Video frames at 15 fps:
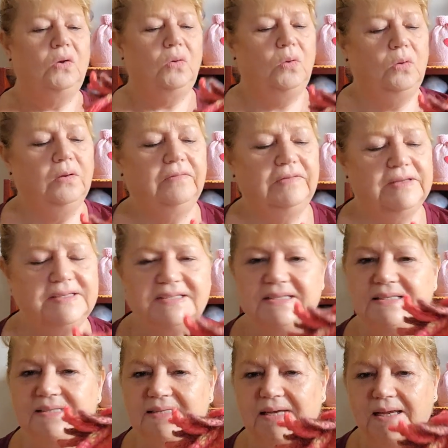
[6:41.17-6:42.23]
All of it's
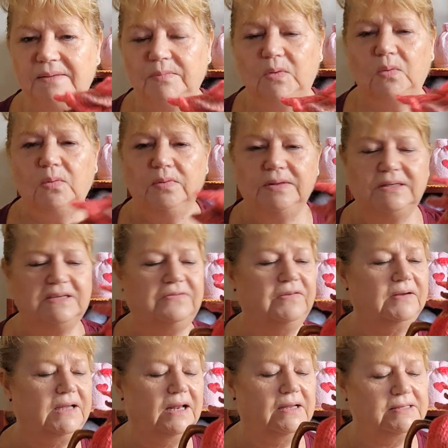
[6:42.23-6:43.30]
the same, all the
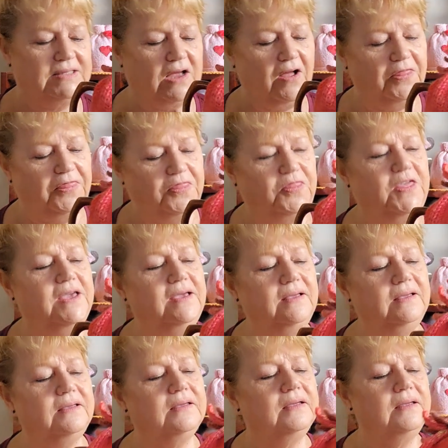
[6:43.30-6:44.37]
different colours. I
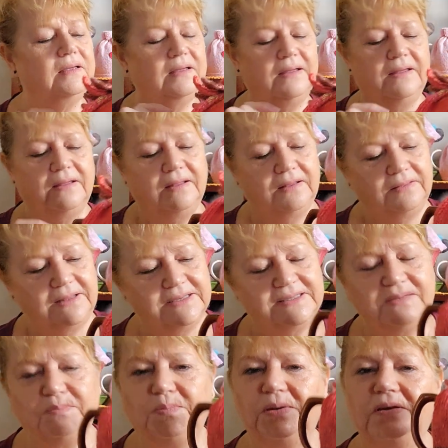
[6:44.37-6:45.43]
think there's
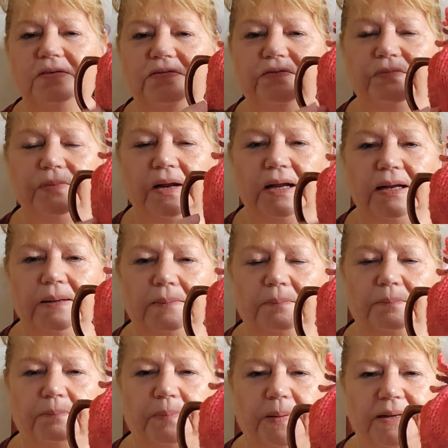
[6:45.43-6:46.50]
a bit of
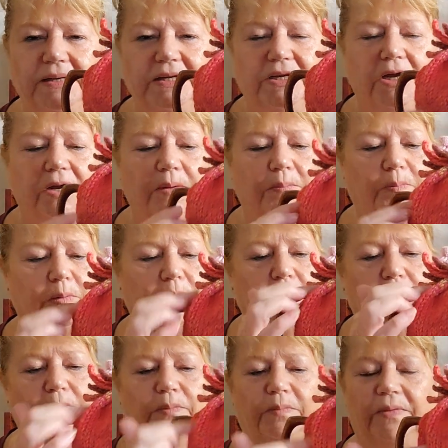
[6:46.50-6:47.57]
Bendigo
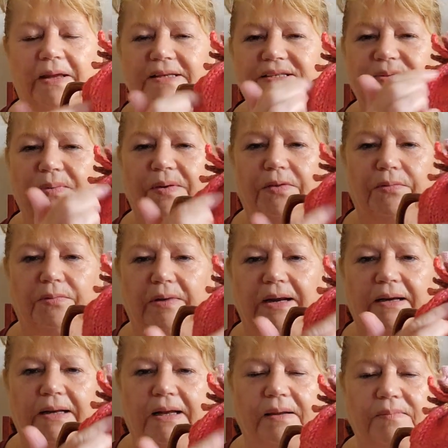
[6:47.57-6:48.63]
Bloom. That's where the
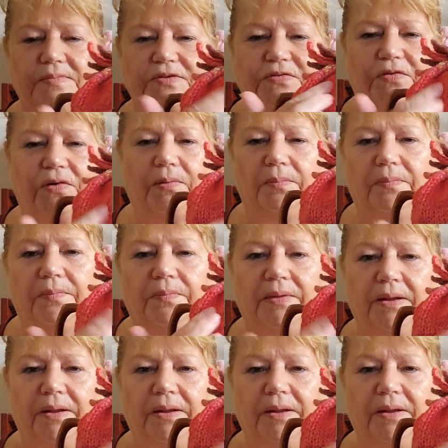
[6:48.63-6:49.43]
red comes from,